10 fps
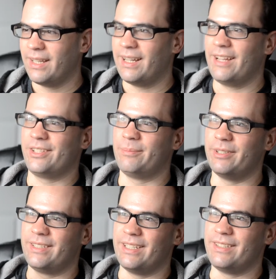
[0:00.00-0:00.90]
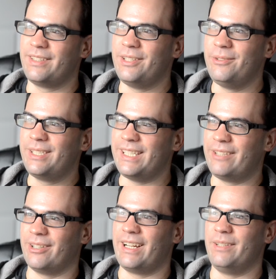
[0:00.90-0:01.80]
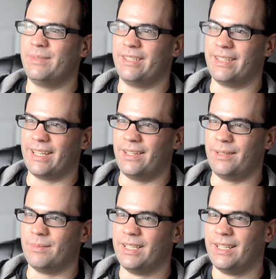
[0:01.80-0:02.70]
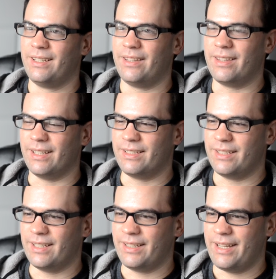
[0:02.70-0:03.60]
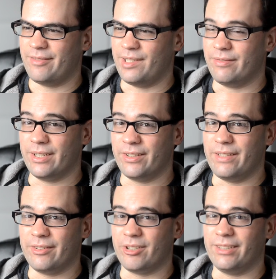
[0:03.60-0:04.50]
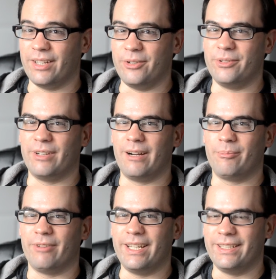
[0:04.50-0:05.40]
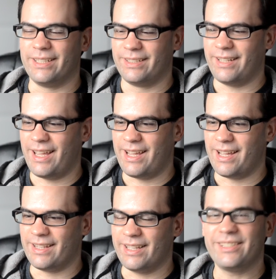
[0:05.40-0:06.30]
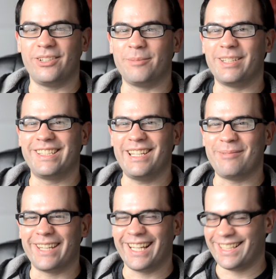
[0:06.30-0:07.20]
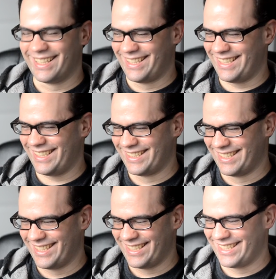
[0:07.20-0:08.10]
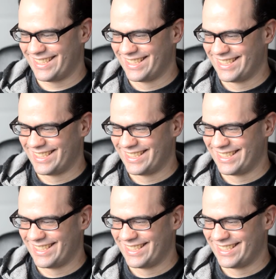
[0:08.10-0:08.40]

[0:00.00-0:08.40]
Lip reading: I also put 2 secret items in the game that have a very, very low drop rate, and that's all I'm going to say about that.